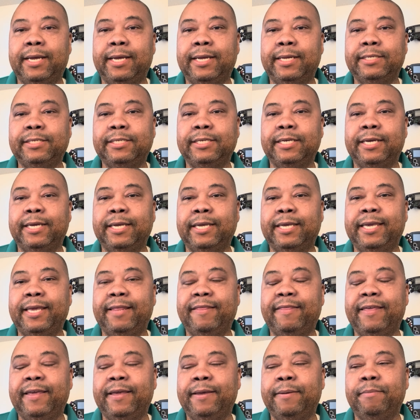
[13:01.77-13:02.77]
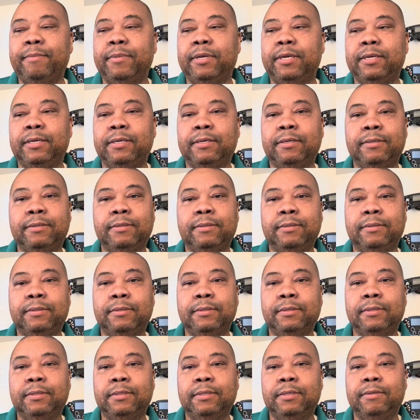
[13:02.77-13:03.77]
to get them
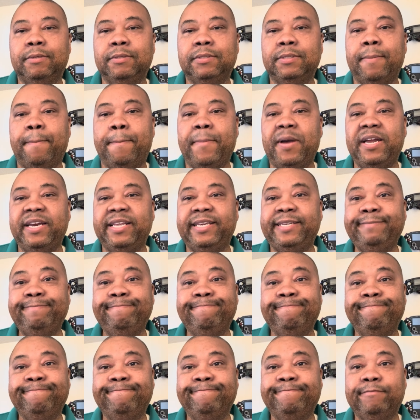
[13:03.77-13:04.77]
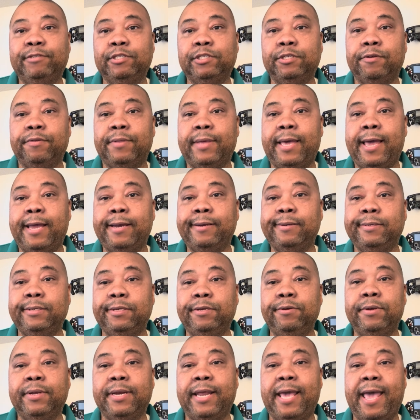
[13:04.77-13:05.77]
some money so that you
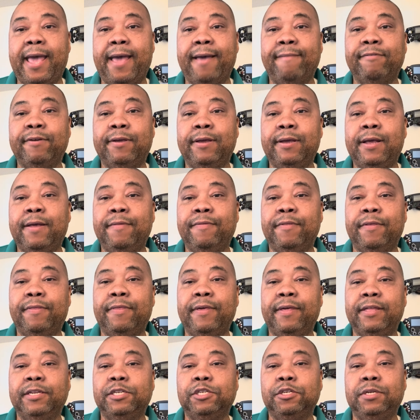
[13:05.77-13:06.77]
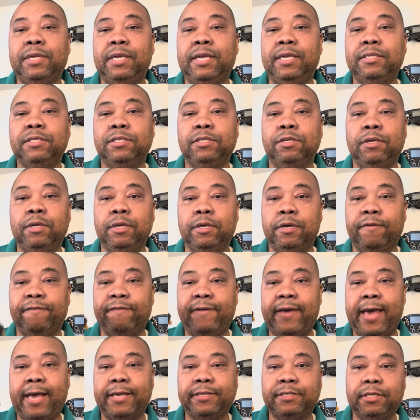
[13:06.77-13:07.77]
can have the thing that you need so you can go
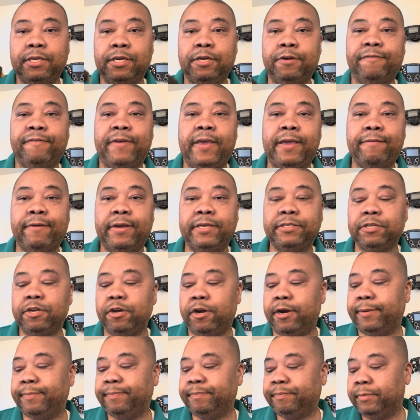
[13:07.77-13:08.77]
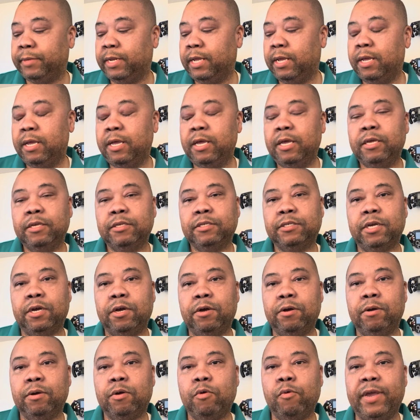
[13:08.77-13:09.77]
fast in your fake race car.
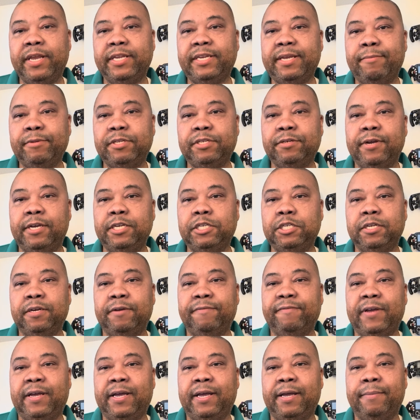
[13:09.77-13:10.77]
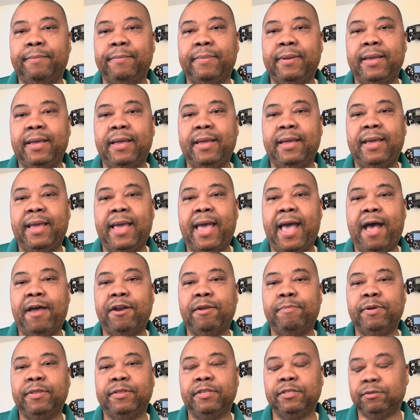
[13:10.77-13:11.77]
So quick demonstration of how to
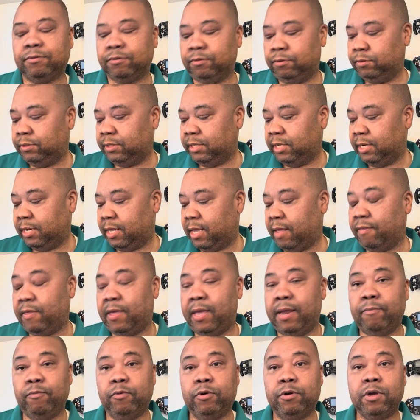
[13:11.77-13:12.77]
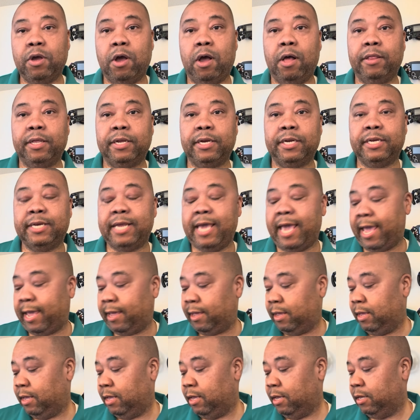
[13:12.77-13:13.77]
put the screws in, and then we'll call it a day.
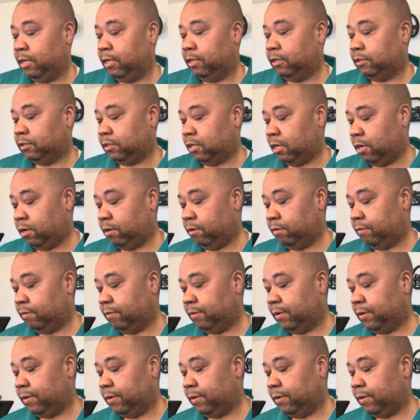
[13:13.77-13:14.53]
So